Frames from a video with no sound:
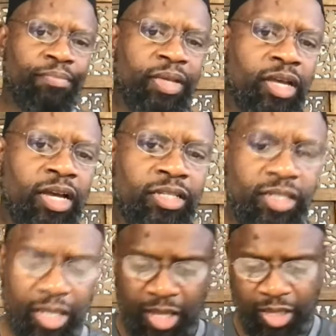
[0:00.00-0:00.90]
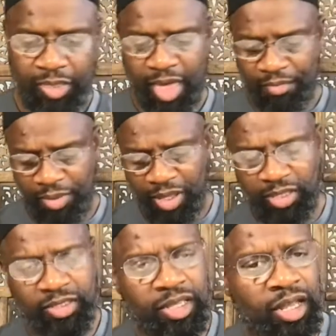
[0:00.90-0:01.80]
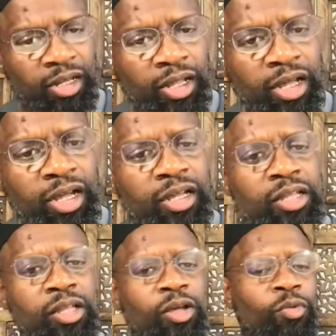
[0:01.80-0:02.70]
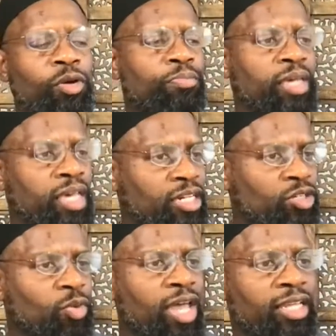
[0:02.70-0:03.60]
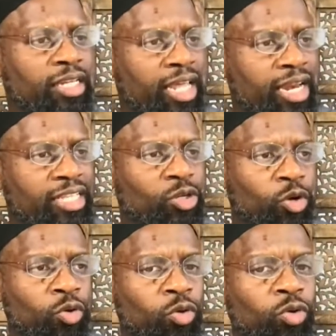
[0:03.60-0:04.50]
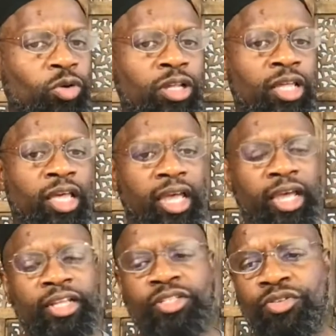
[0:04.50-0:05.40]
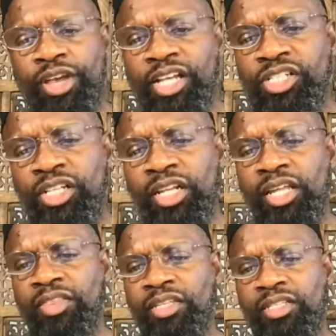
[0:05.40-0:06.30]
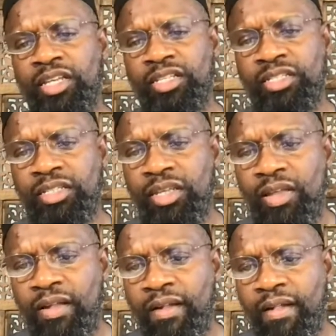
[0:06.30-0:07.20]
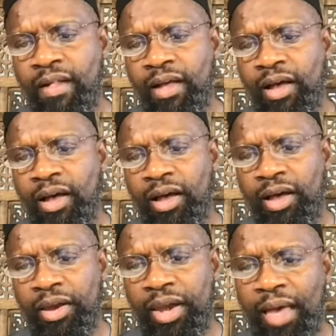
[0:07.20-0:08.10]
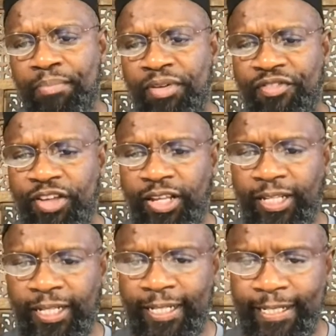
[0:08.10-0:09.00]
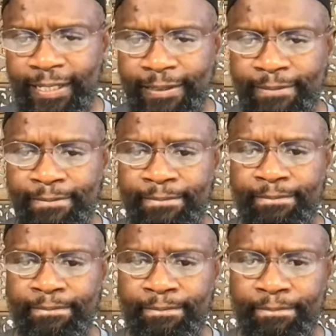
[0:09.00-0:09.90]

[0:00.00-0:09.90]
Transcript: because that means Allah would be indwelling, and that's hulul in his creation, and this is not befitting. Mm.